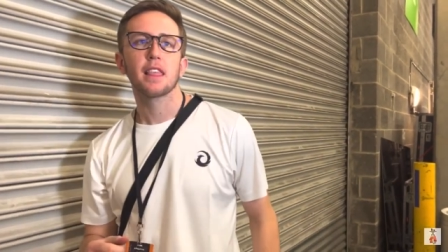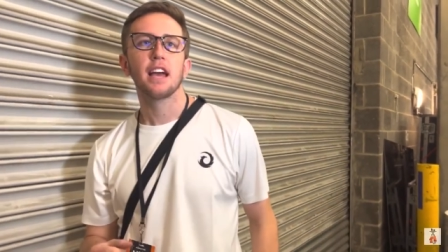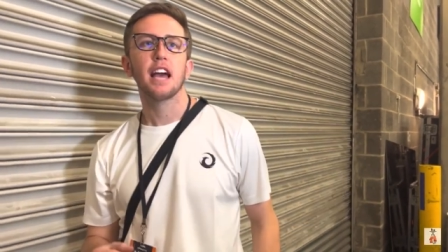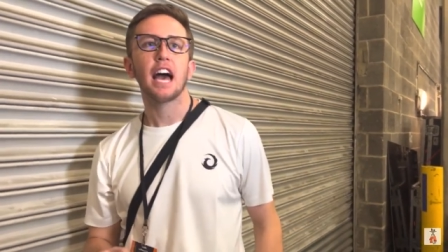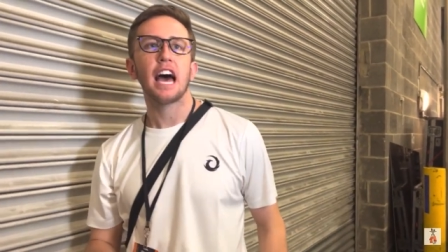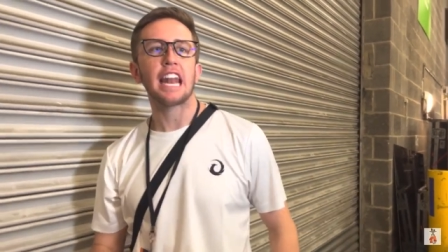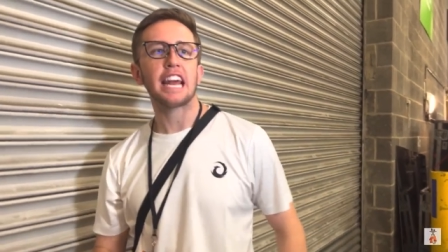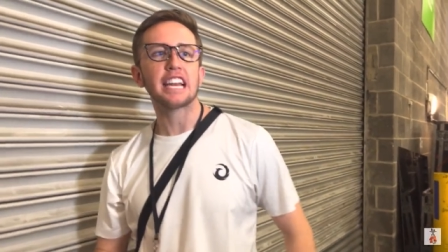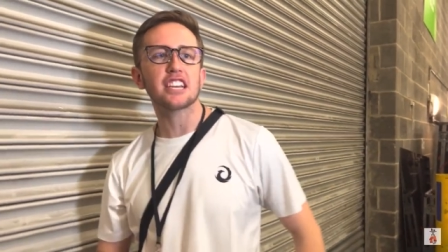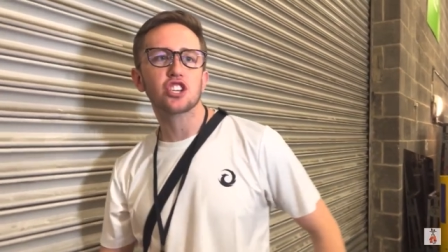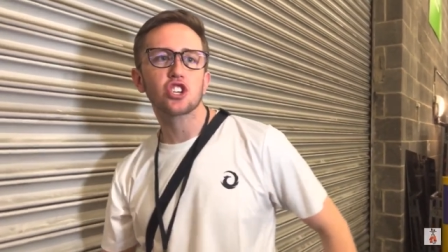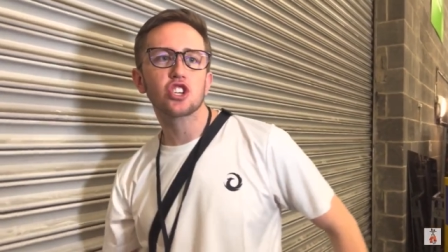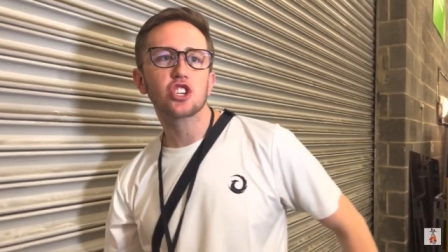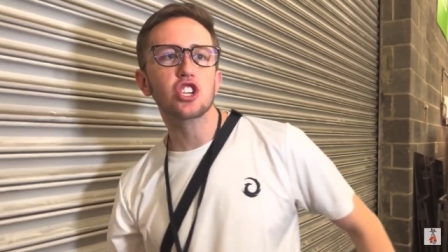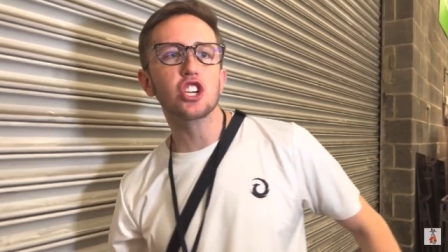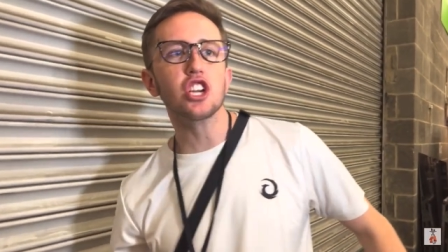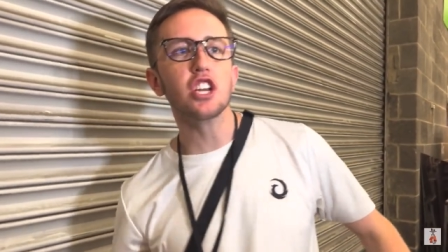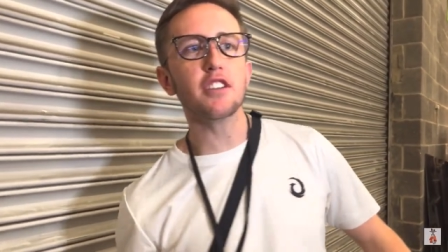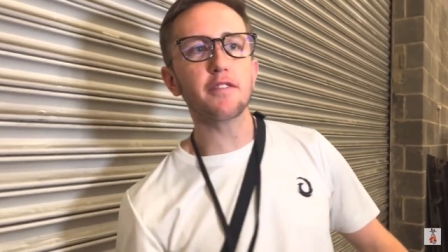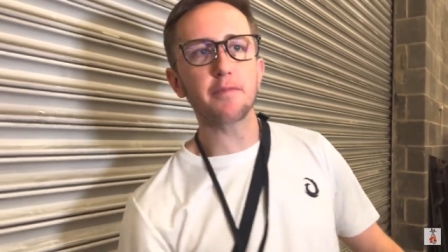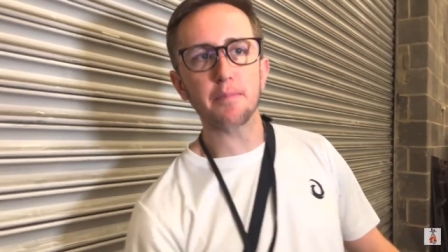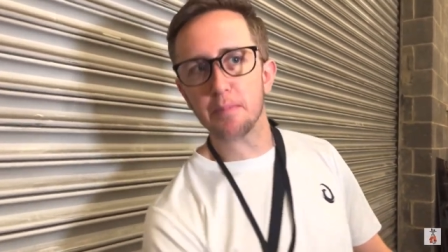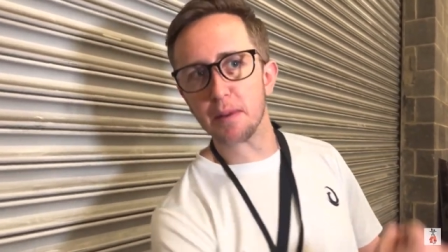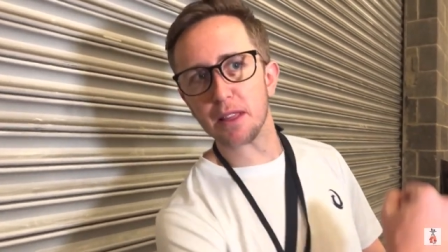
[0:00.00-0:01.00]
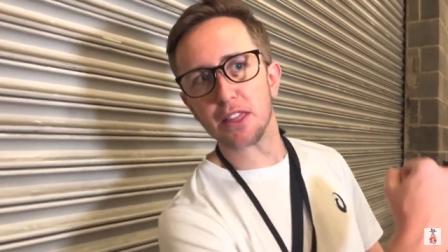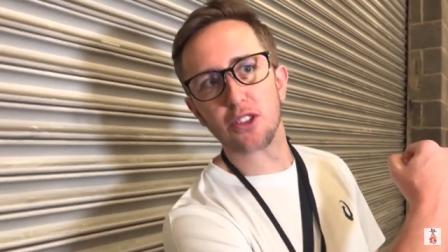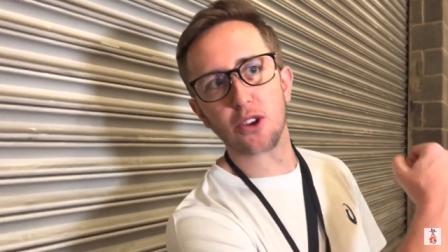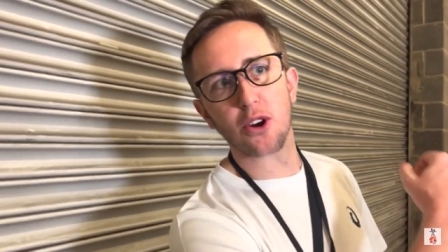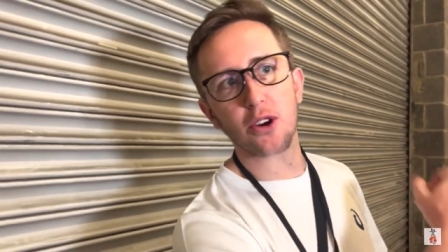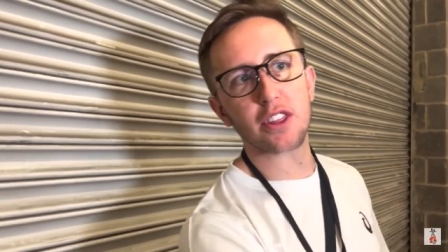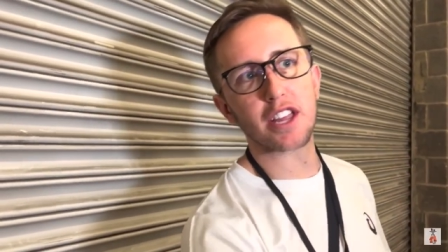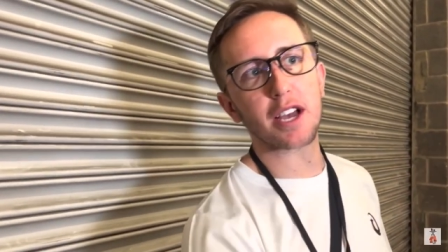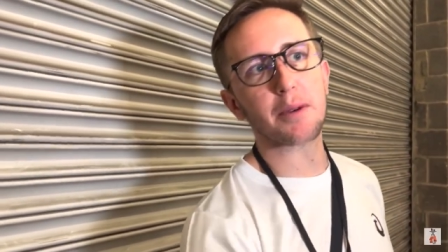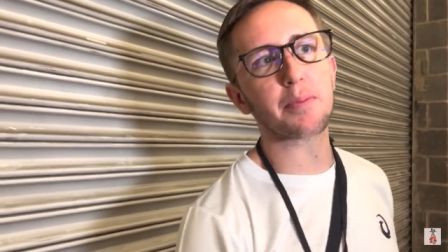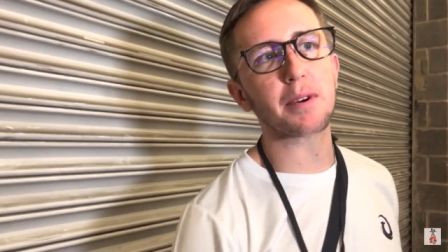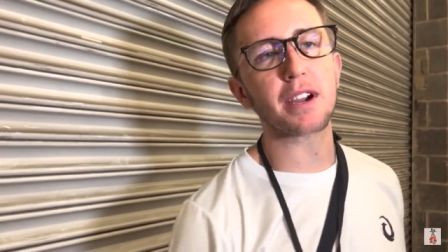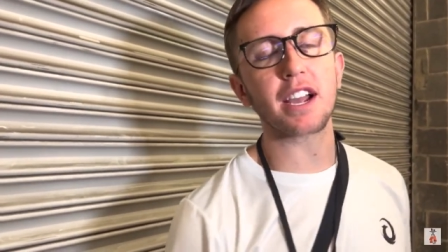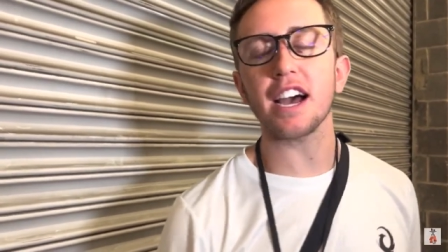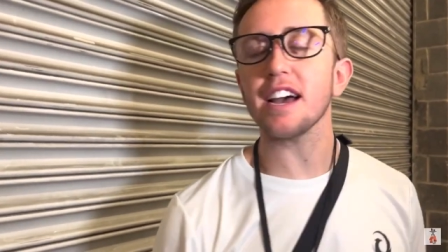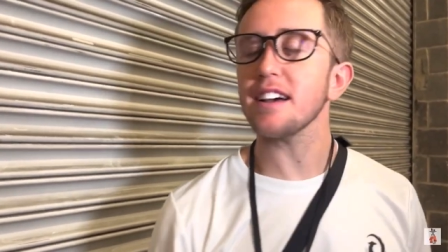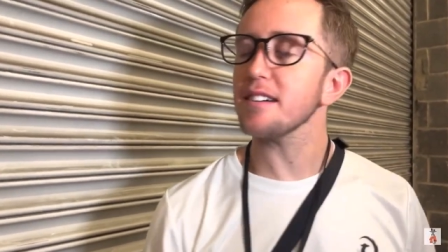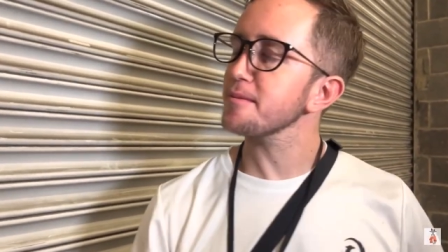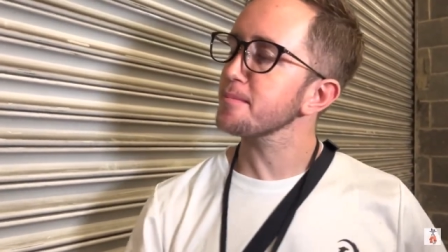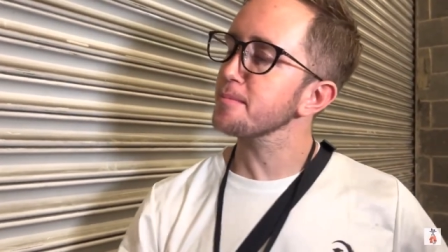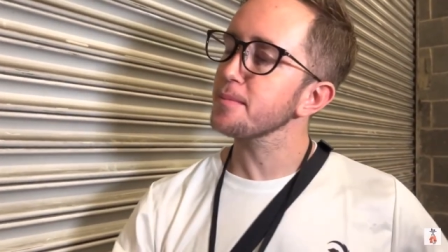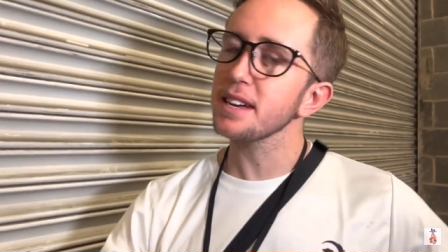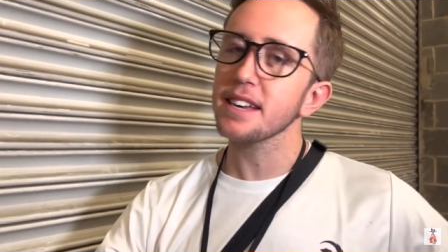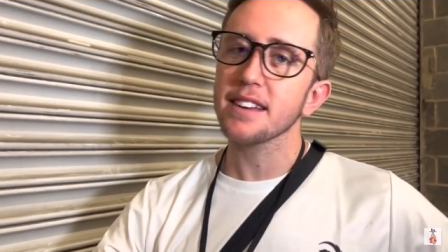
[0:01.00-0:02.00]
and I should have been throwing the uppercut,
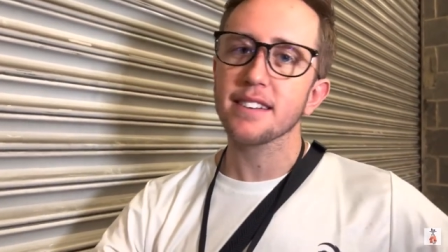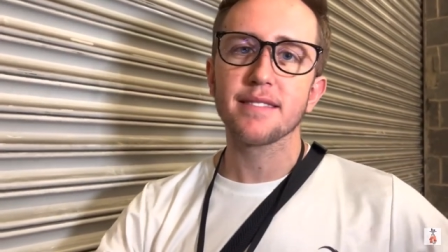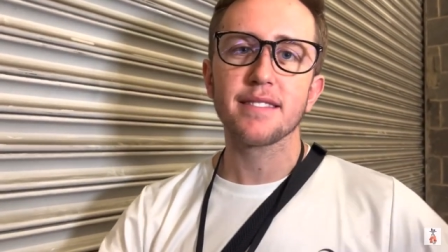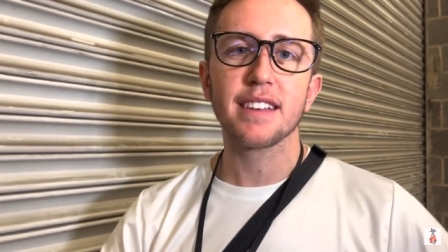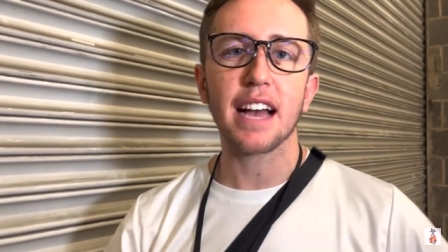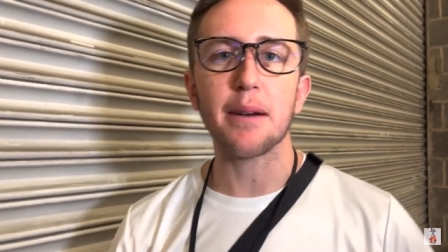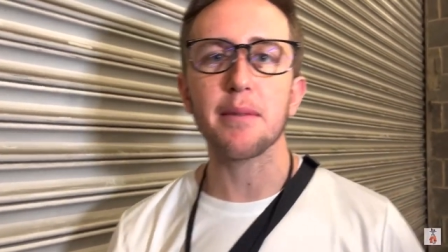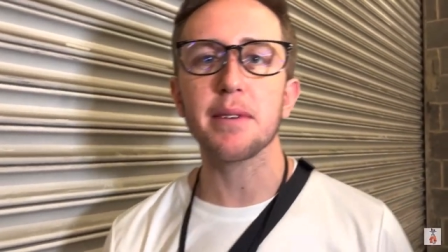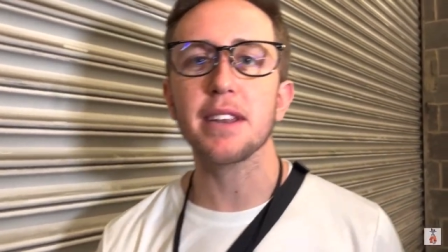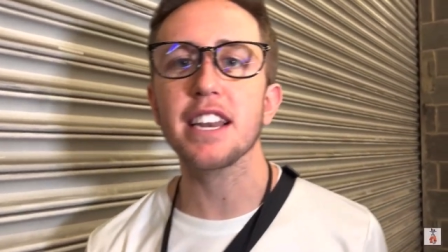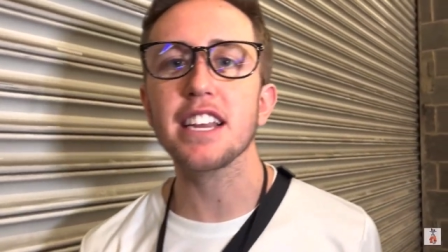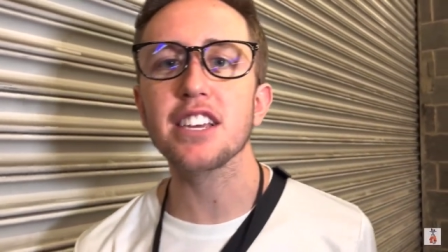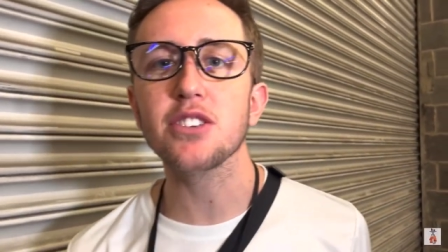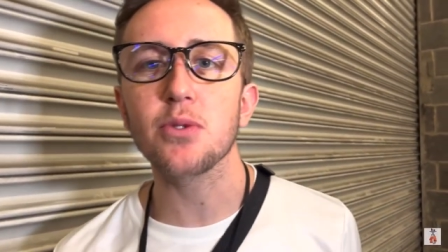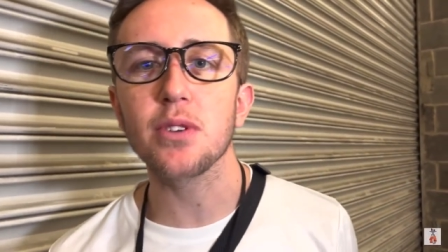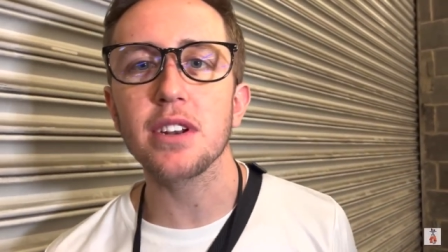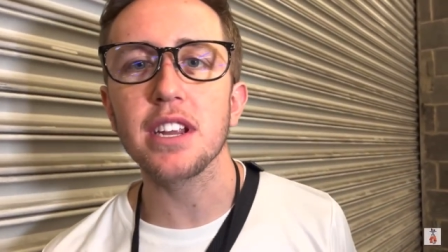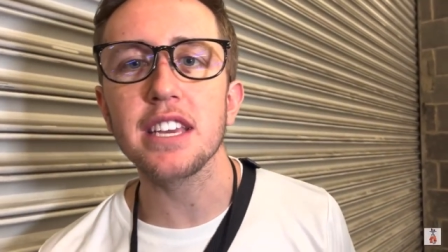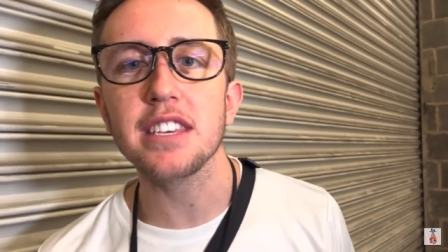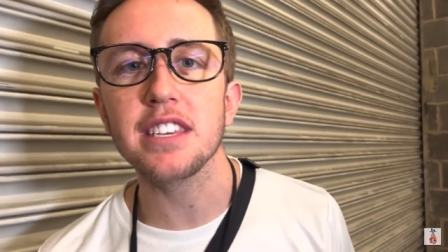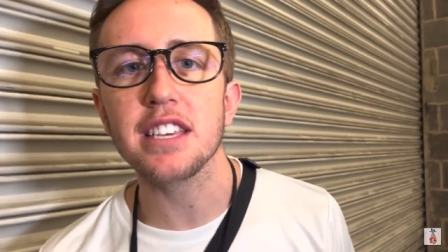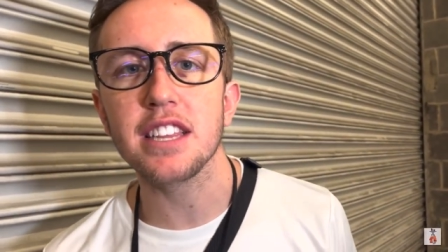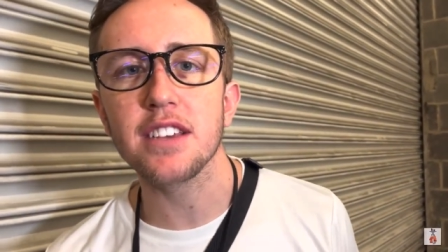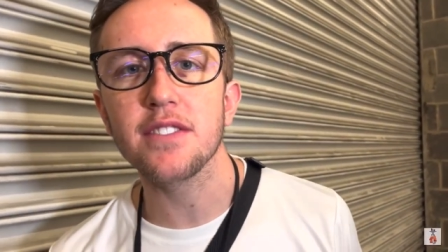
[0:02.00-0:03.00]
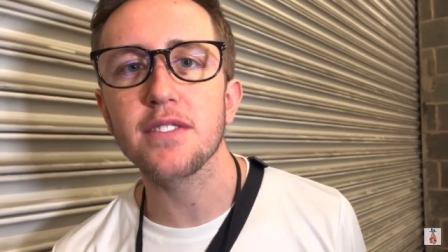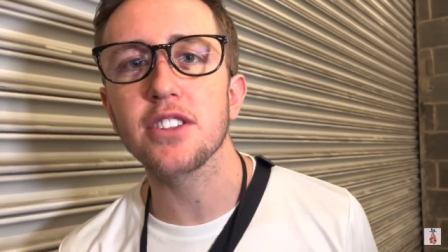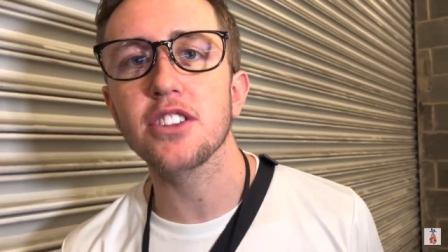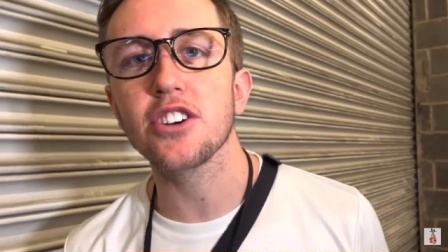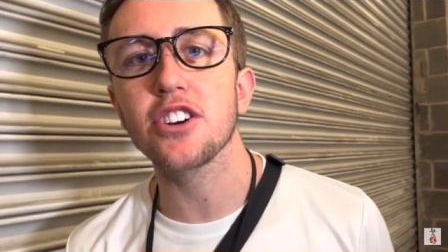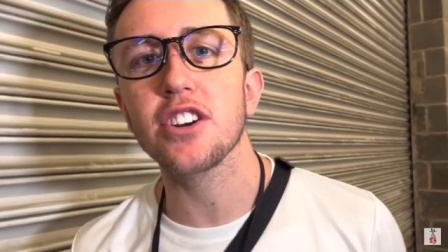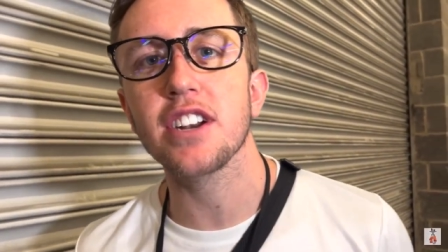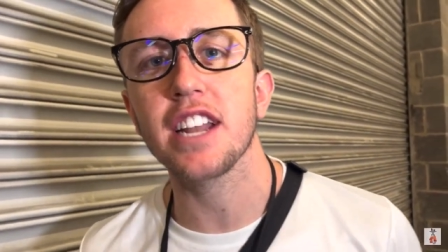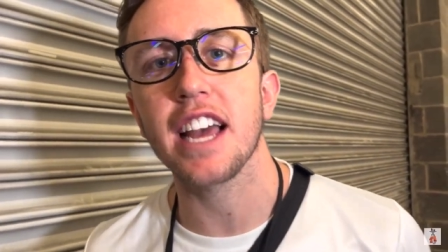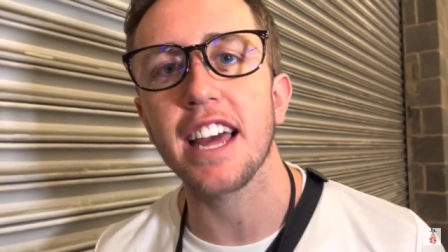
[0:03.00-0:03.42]
but I mean, it is what it is, you live and learn,